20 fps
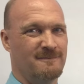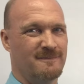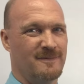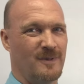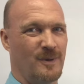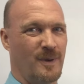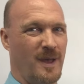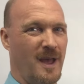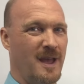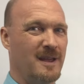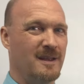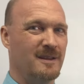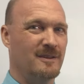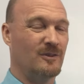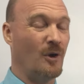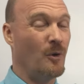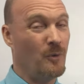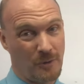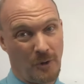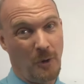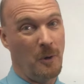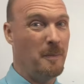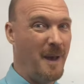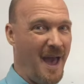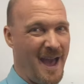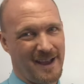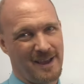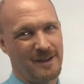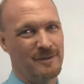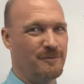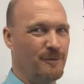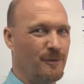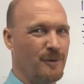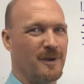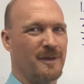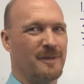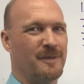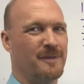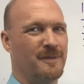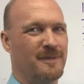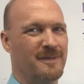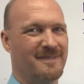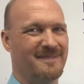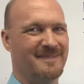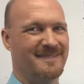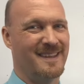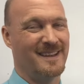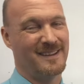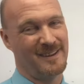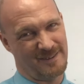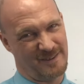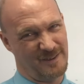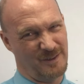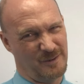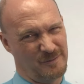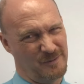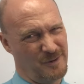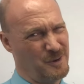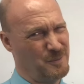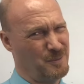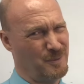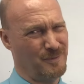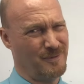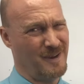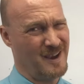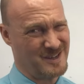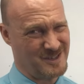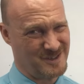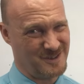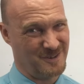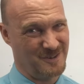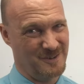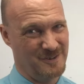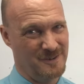Okay? Don't go back and forth. That doesn't look very professional.